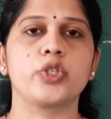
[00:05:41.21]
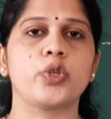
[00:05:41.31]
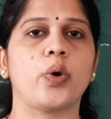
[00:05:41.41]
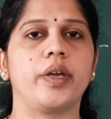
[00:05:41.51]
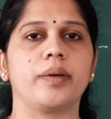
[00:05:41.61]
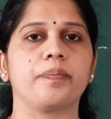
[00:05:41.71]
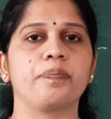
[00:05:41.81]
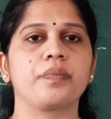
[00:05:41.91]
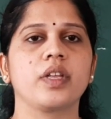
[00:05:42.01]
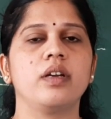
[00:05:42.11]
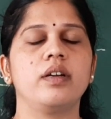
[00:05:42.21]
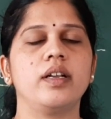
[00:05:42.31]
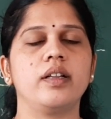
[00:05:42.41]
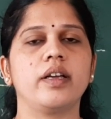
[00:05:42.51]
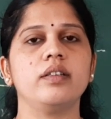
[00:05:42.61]
sowing.
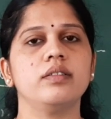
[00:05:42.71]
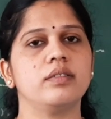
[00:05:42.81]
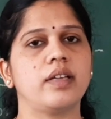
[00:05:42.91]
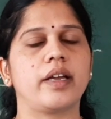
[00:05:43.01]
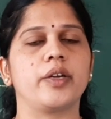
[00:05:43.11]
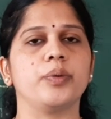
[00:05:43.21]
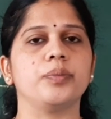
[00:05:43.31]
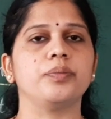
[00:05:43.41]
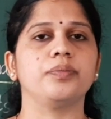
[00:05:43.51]
Till then, thank you.